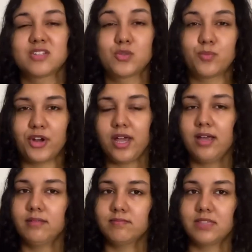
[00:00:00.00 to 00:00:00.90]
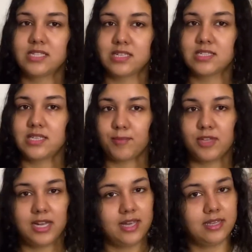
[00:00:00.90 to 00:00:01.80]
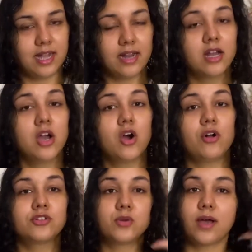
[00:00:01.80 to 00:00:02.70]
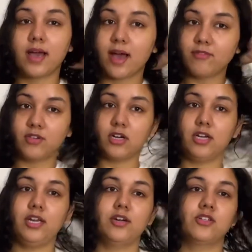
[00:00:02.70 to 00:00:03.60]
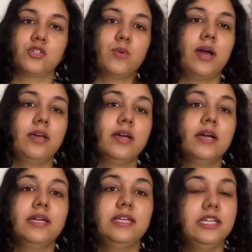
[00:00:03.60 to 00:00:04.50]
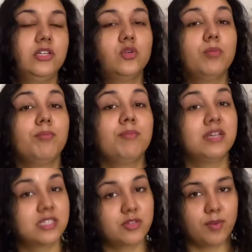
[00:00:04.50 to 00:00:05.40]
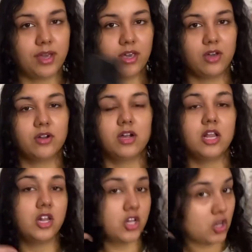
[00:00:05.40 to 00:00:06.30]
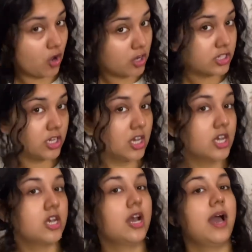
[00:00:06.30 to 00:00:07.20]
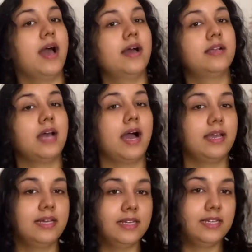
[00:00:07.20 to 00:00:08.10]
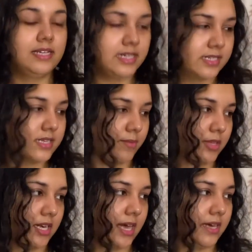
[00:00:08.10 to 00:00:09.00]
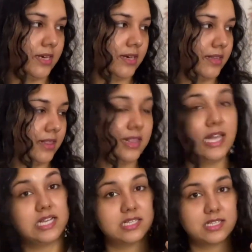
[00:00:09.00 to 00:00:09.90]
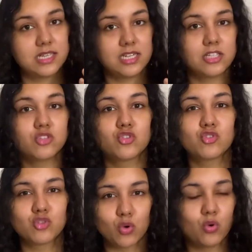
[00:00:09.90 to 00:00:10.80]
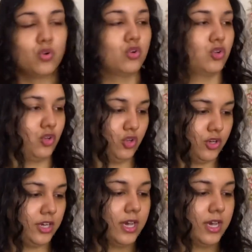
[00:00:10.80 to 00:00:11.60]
spray. This is something like that. Also, I have curly hair, so I need to mist my hair a lot, and I need something like this. It is so good.